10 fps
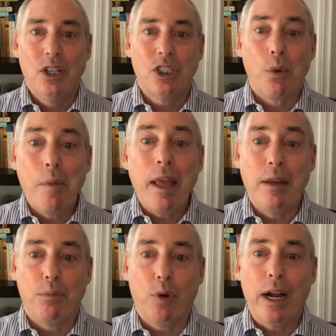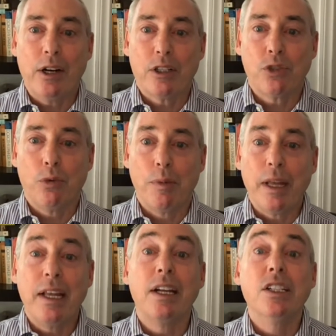So we're making progress. We're
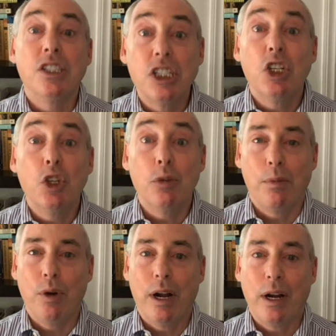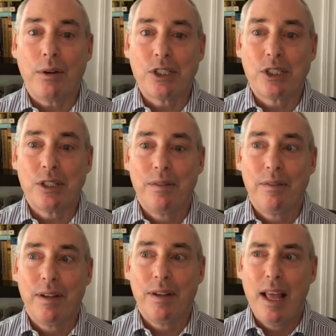making considerable progress,
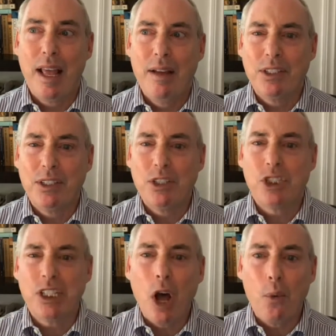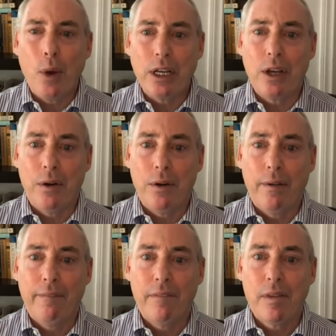but there's still a long way to
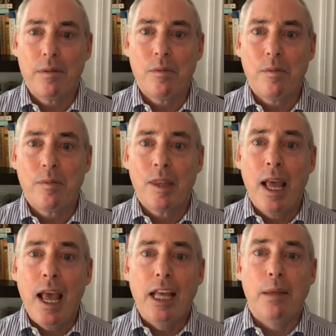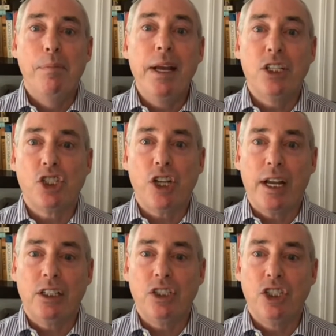go. And the biggest
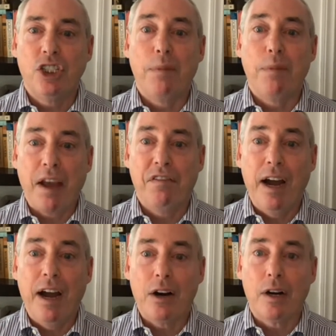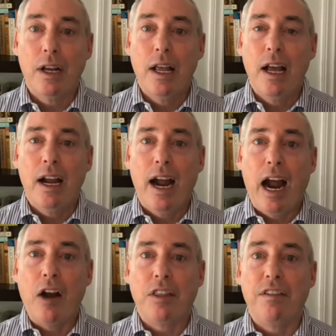challenges by far
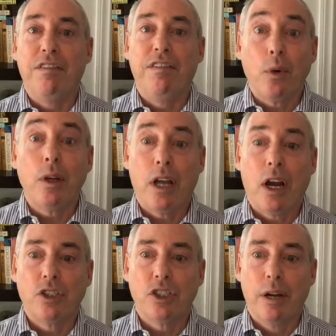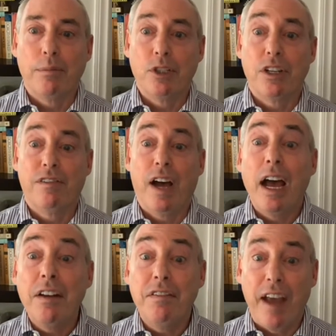are the very large numbers of
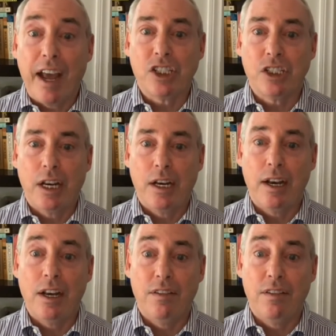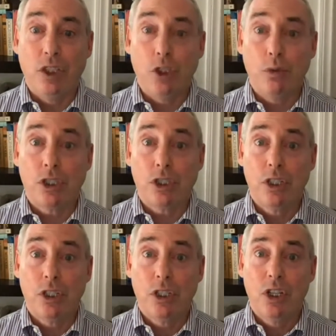unvaccinated
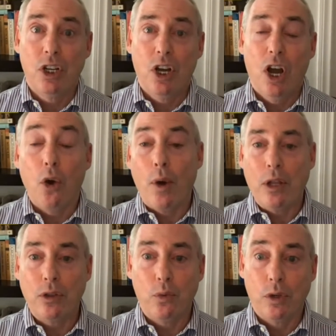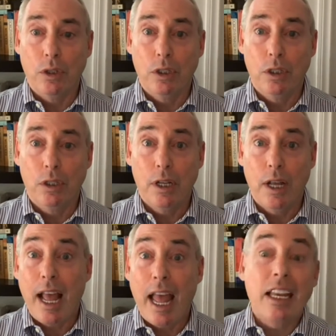individuals around the world
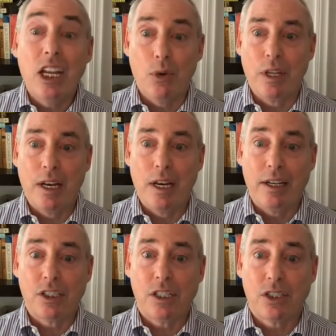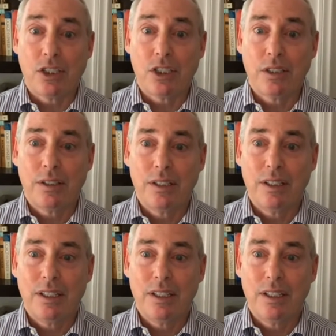and here in the United States.